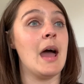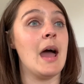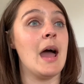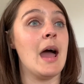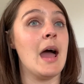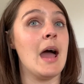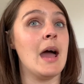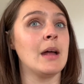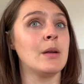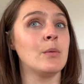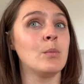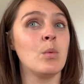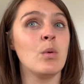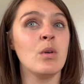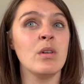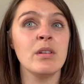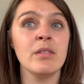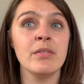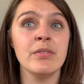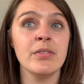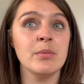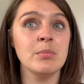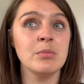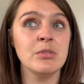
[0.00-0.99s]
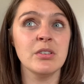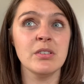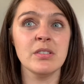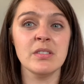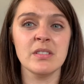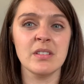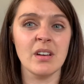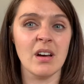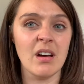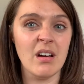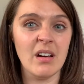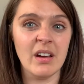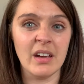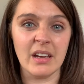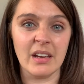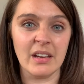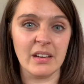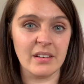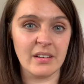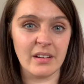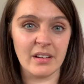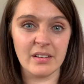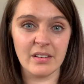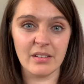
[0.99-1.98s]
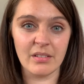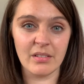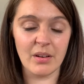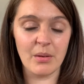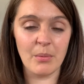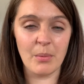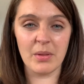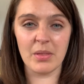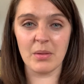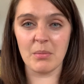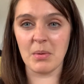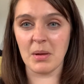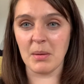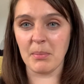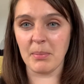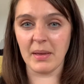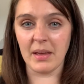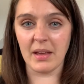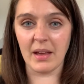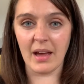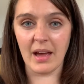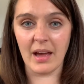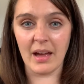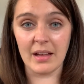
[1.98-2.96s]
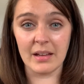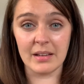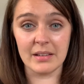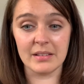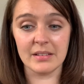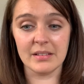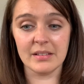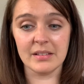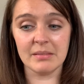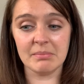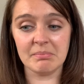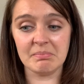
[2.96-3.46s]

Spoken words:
and one of them just died. I don't know whether maybe it had